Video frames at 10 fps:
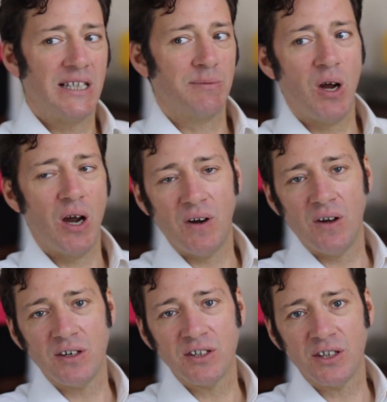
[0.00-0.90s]
as part of
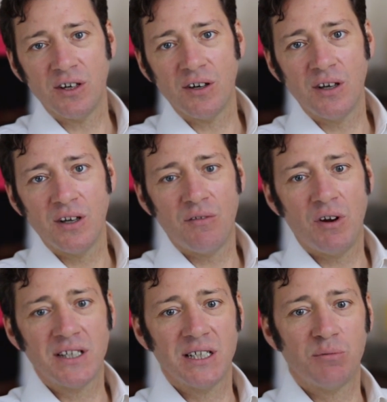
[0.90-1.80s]
a larger
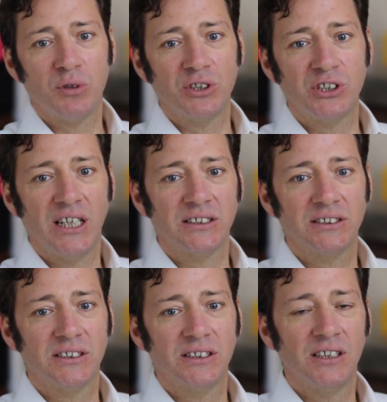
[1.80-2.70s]
writing
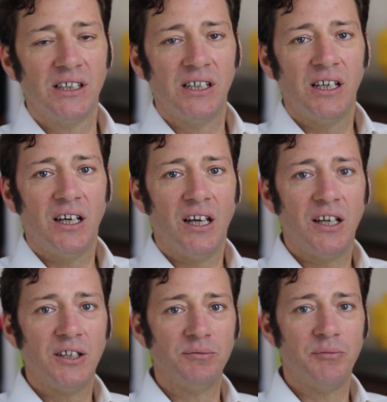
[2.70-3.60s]
project.
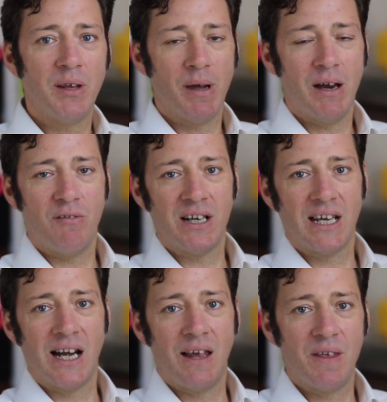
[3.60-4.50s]
They might
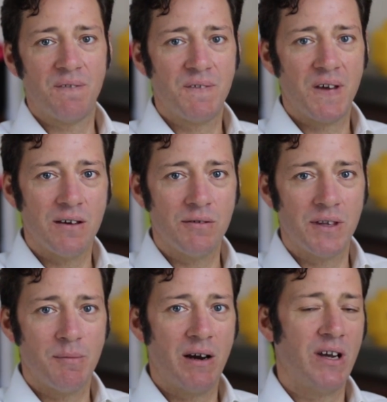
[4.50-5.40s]
write down how they
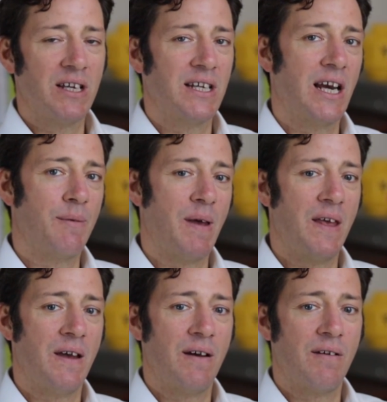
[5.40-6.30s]
feel. They might write down
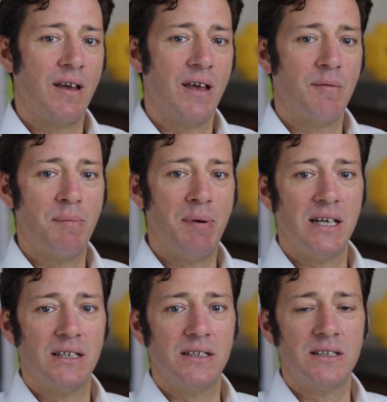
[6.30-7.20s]
about their
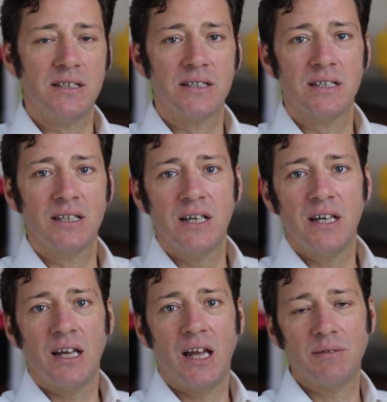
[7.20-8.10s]
opinions
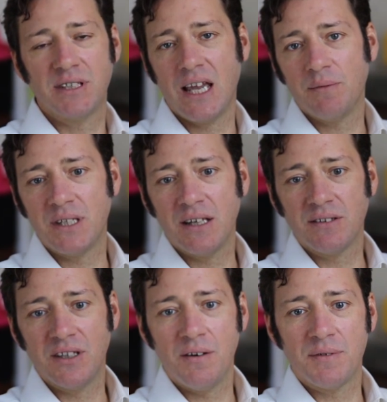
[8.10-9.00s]
to get them
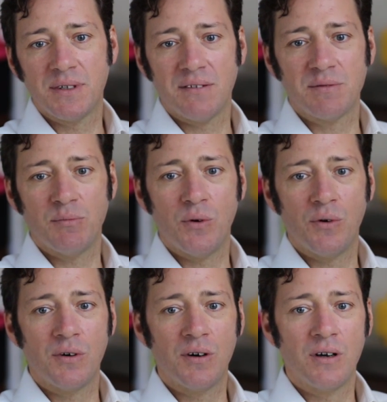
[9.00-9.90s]
know themselves
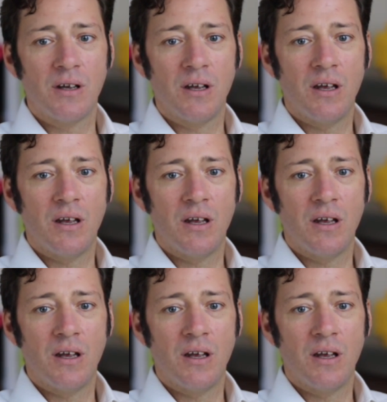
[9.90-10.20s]
more.